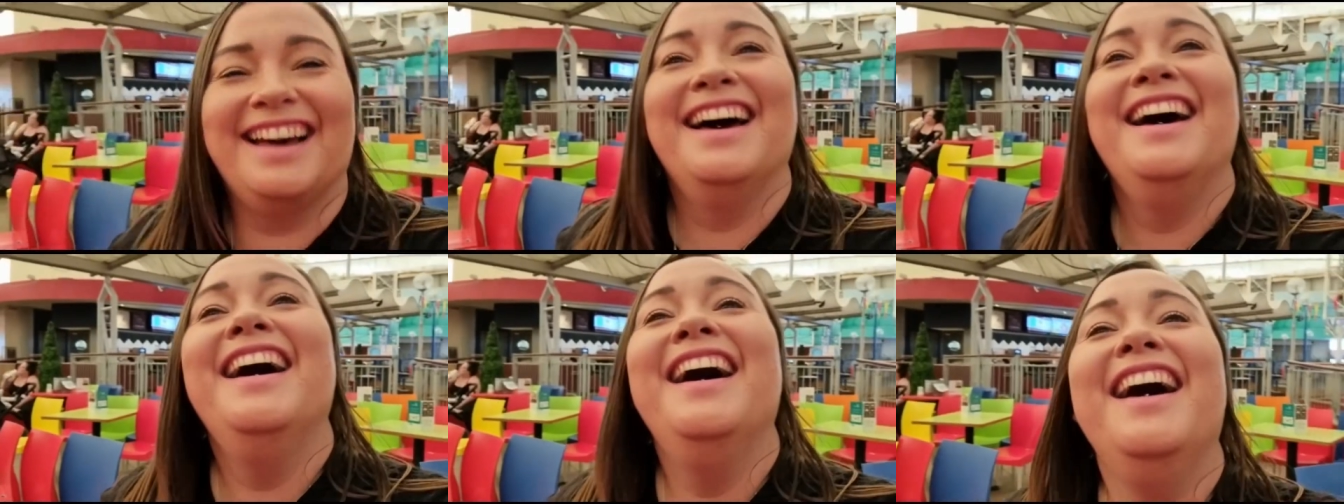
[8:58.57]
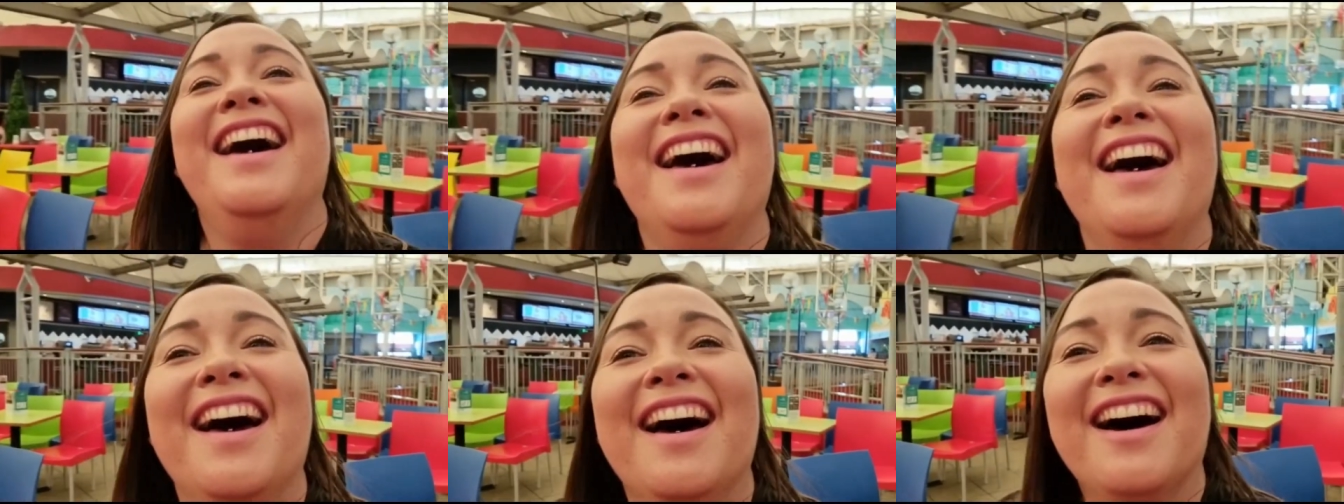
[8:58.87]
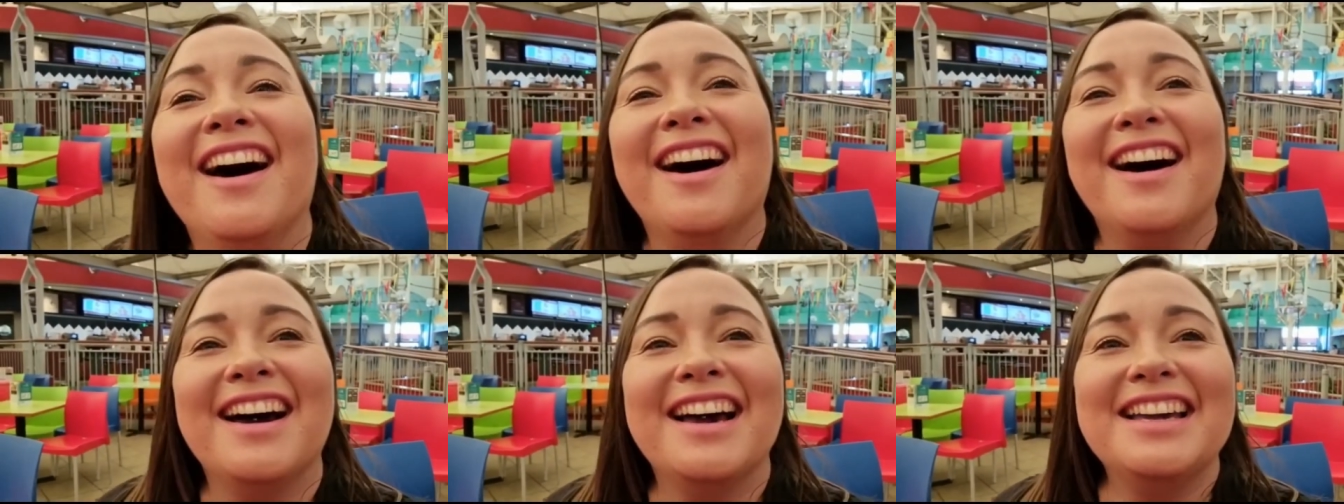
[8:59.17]

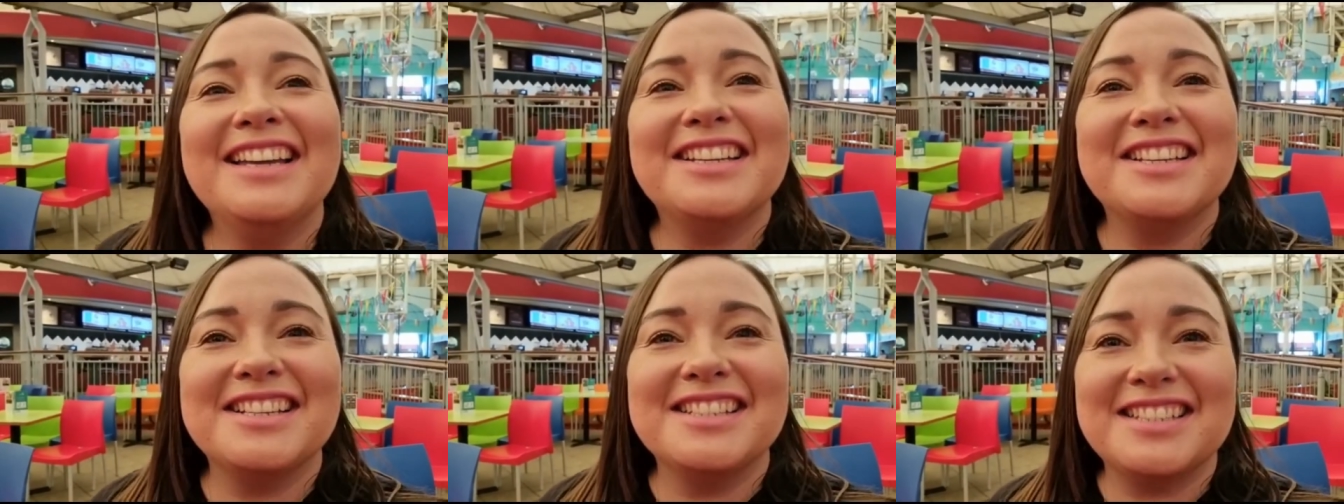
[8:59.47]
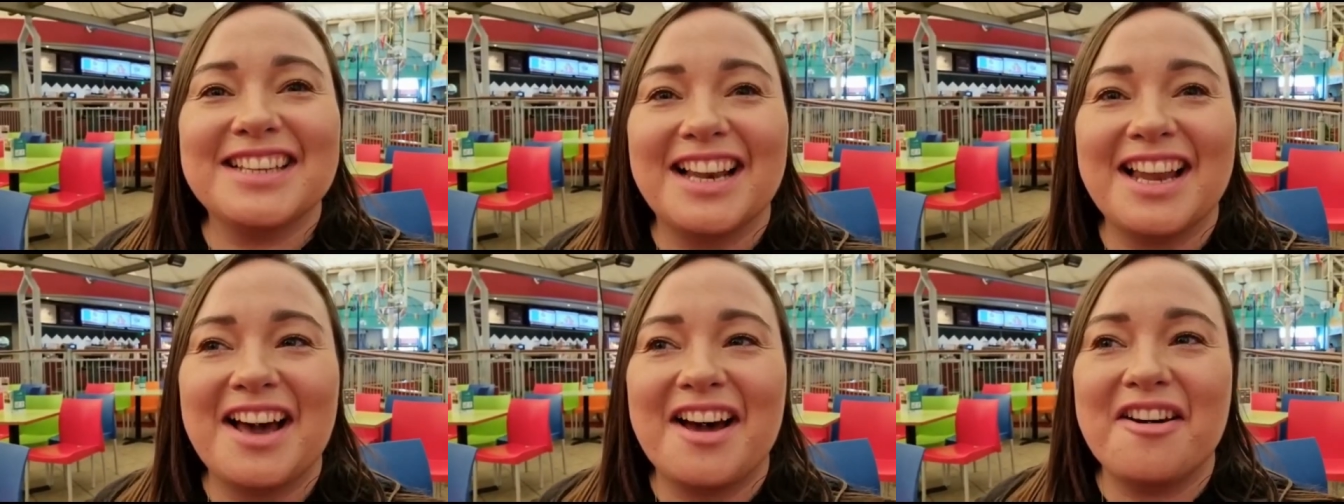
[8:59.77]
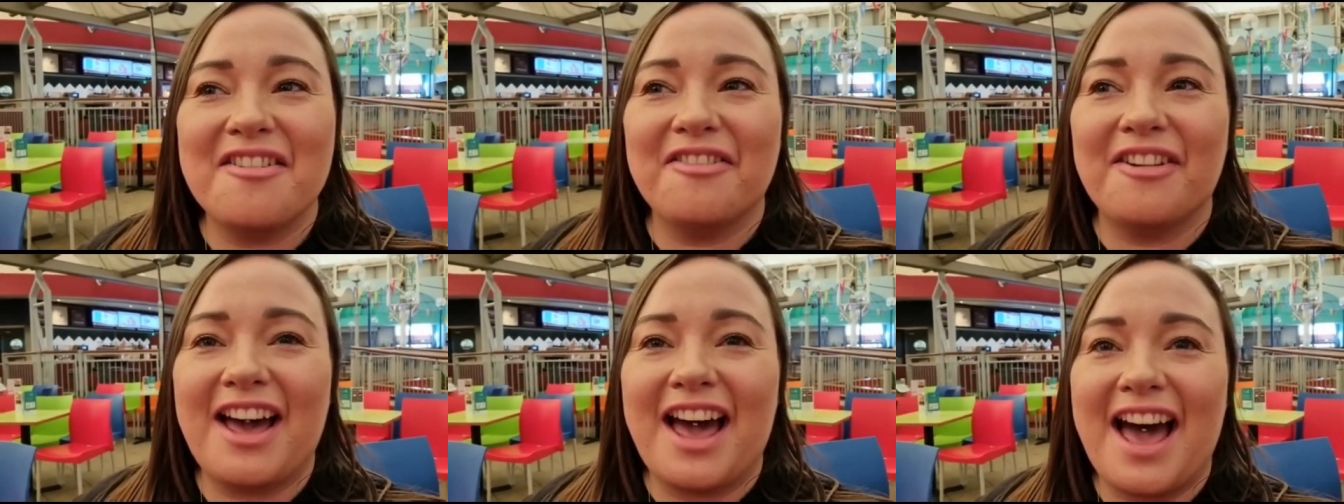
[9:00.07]
I just
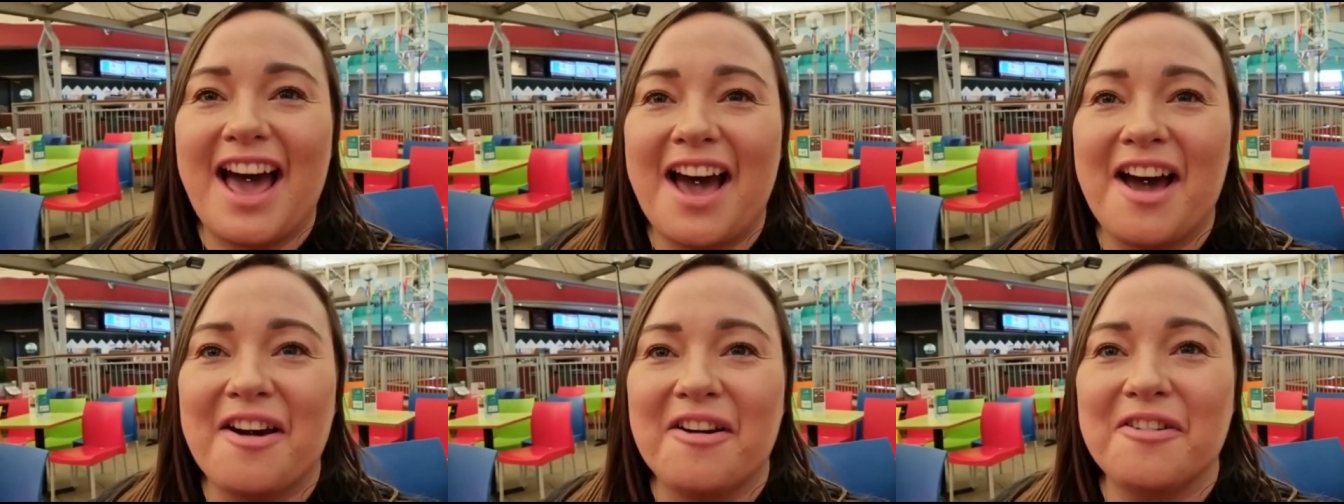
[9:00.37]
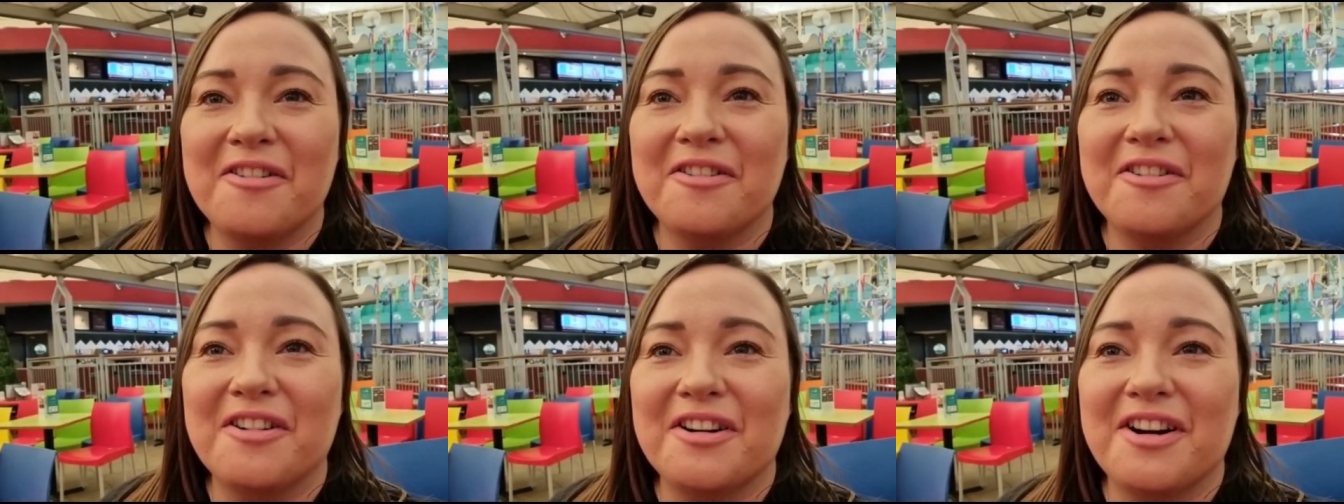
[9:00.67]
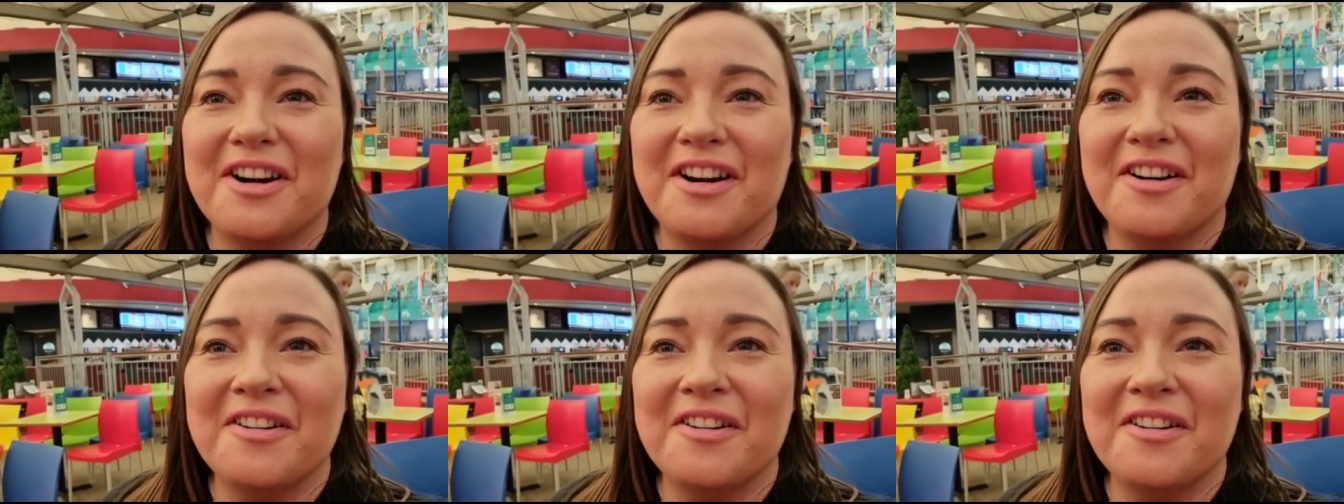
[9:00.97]
love how